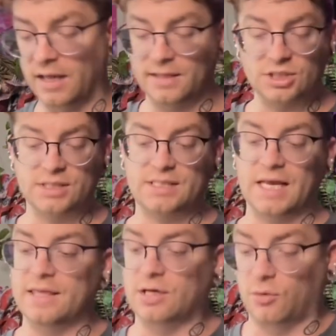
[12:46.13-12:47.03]
And then just
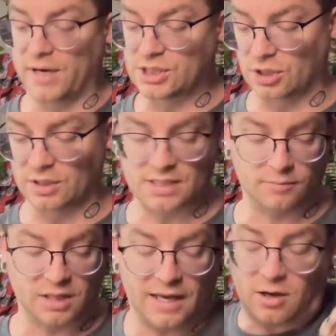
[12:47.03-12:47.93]
seeing the creatures,
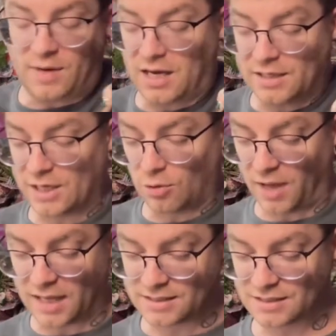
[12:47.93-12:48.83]
I'm like, oh my god,
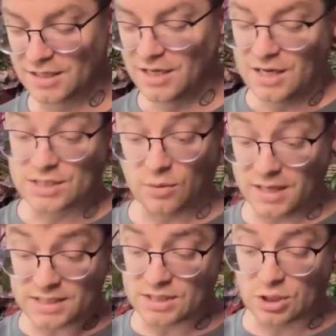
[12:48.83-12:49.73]
Neopets. So it
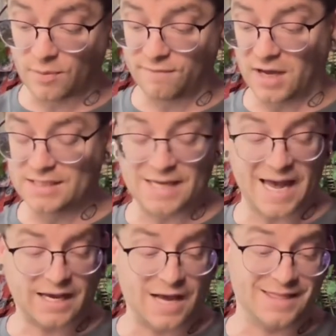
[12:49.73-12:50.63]
is a super fun
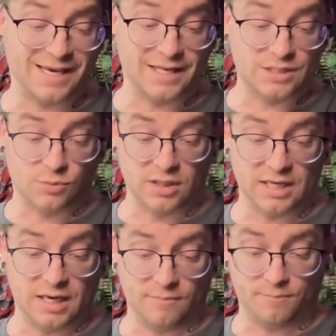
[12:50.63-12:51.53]
deck. I think it is
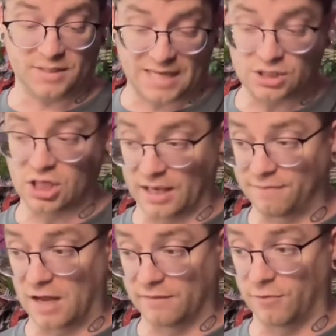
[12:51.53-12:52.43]
really potentially
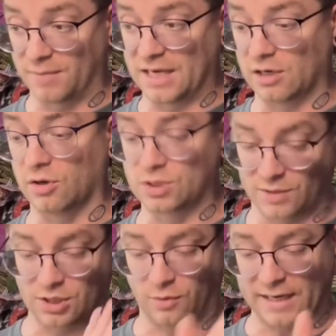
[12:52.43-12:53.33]
fun for beginners
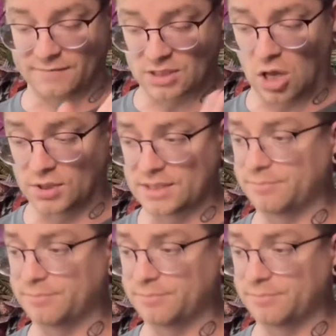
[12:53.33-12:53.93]
with a grain of salt.